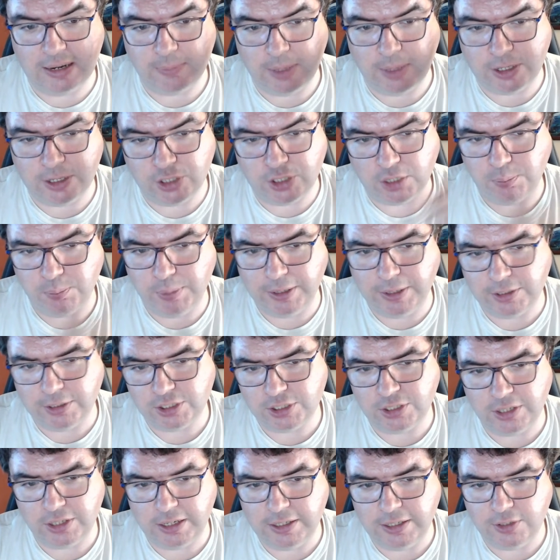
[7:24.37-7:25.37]
by Jon
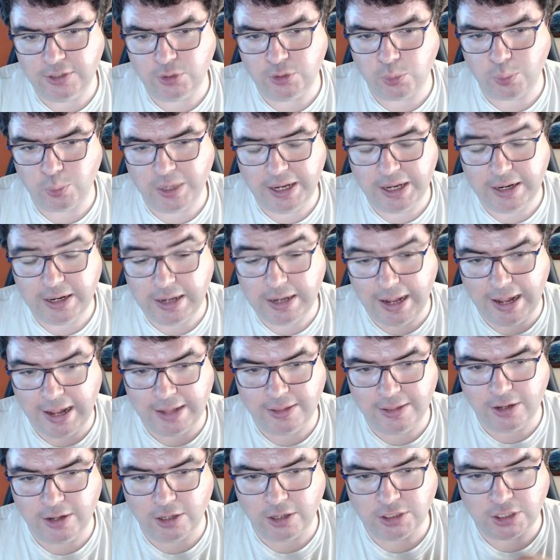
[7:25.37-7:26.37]
Peterson I need to read,
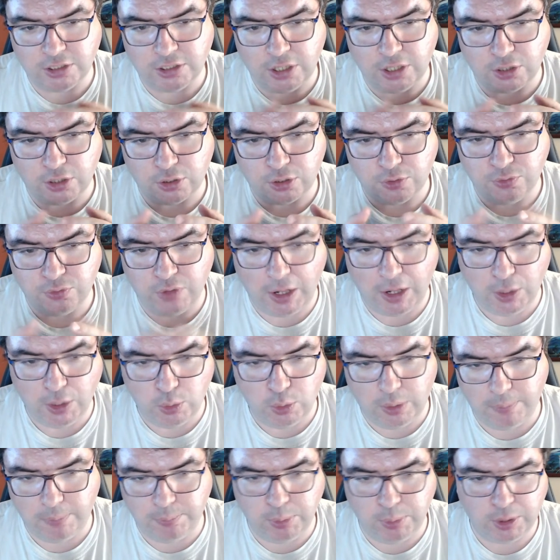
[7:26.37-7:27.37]
and there's another
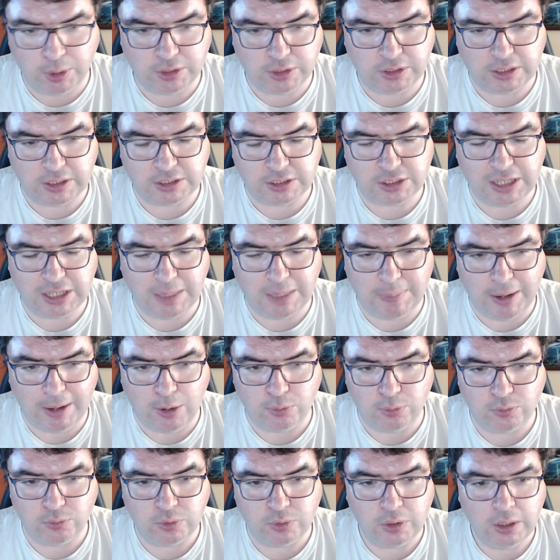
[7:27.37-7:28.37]
follow-up book that's come
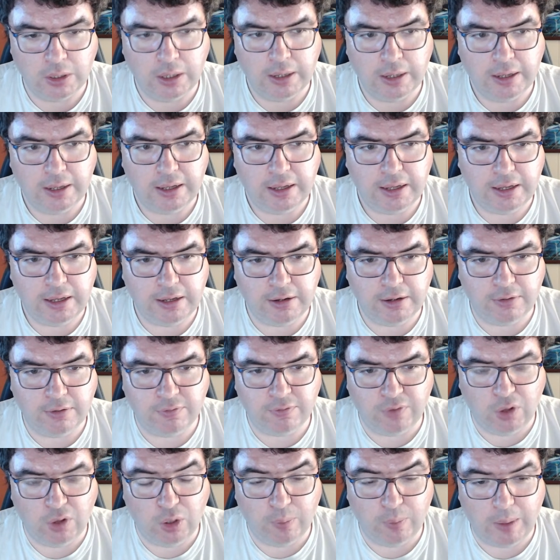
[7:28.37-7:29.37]
out
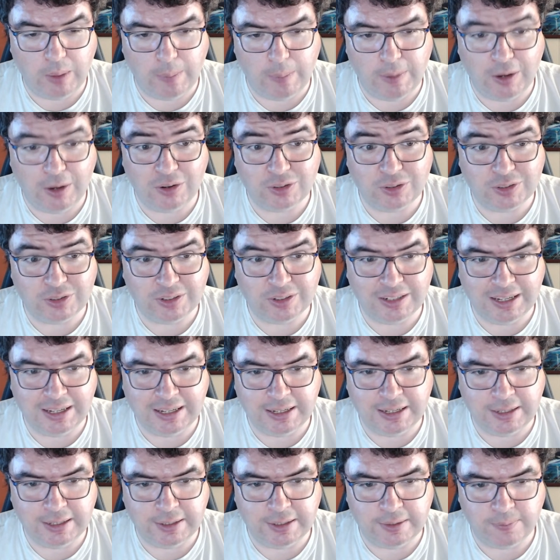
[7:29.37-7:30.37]
involve about
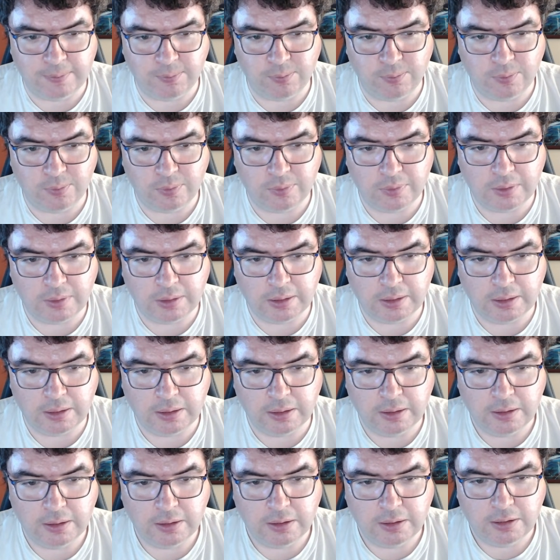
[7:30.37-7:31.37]
um,
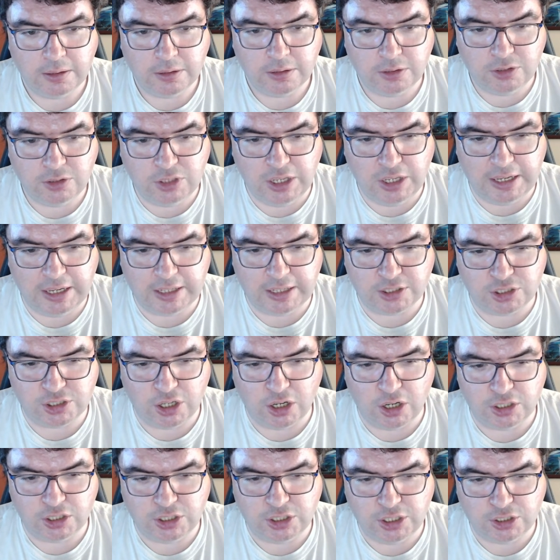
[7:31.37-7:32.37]

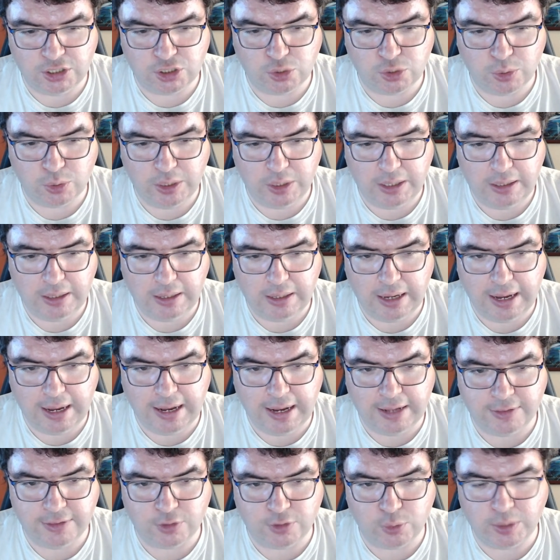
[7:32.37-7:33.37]
TSR's history
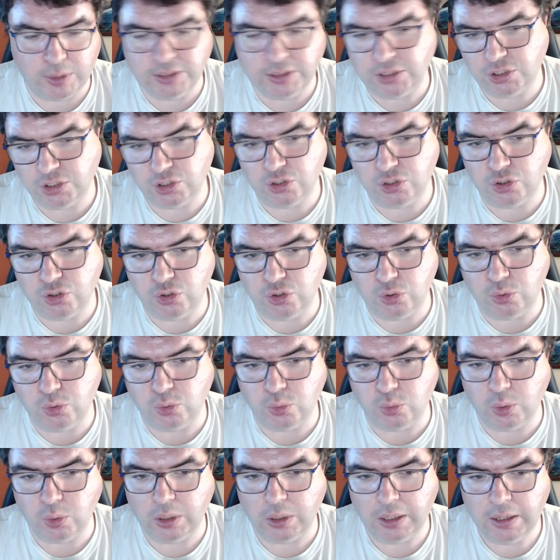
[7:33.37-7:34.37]
and the transition
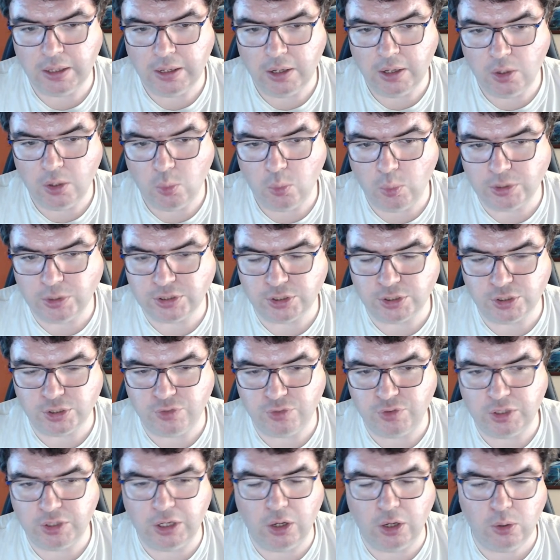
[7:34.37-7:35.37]
to Wizards
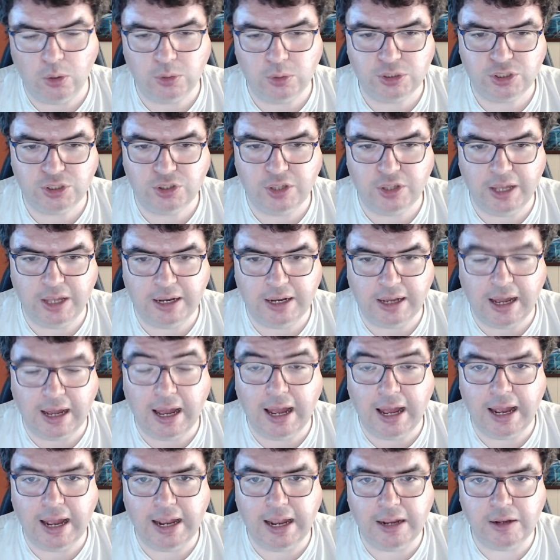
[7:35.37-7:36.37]
of the Coast that
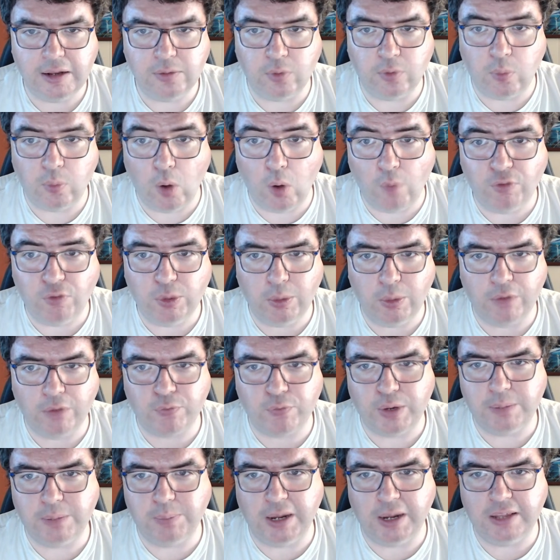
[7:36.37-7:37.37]
I hopefully will have
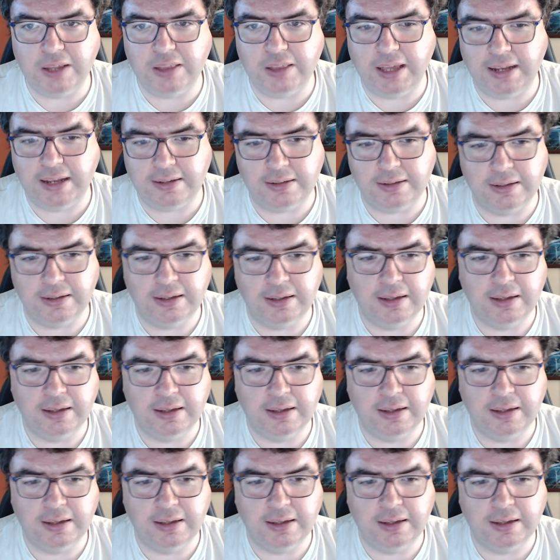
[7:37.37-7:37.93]
read by then.